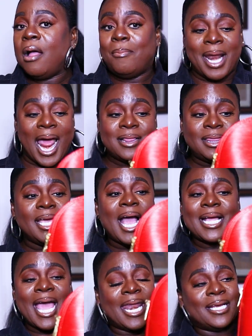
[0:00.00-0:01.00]
But I think
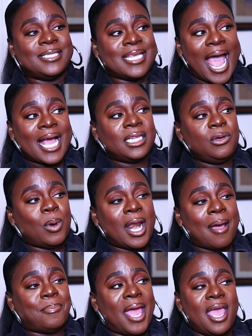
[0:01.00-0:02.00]
I got exactly what
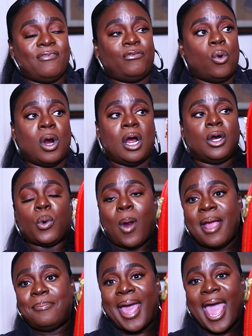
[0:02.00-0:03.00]
I paid for, a
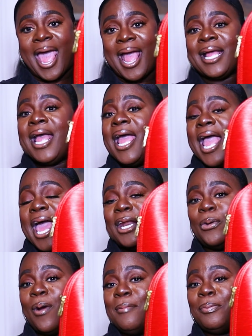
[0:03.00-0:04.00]
great bag at
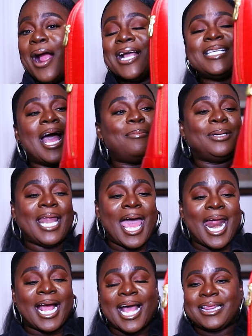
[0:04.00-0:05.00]
a great price. I'm
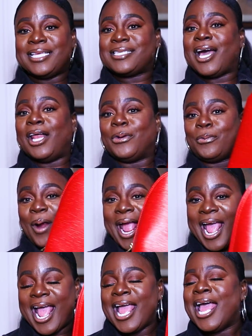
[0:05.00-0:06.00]
glad I got this color
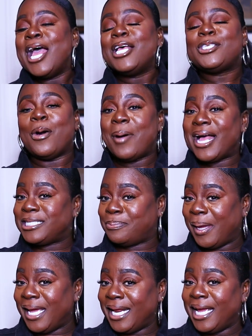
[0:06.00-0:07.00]
red. So my
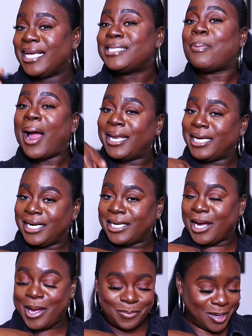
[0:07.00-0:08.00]
Speedy is probably gonna
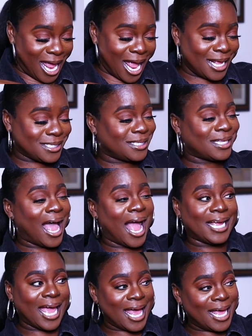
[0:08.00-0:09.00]
come next,
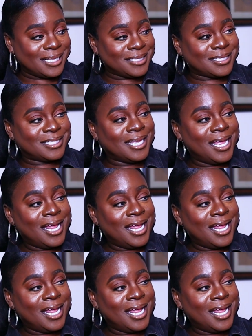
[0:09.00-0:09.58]
I guess.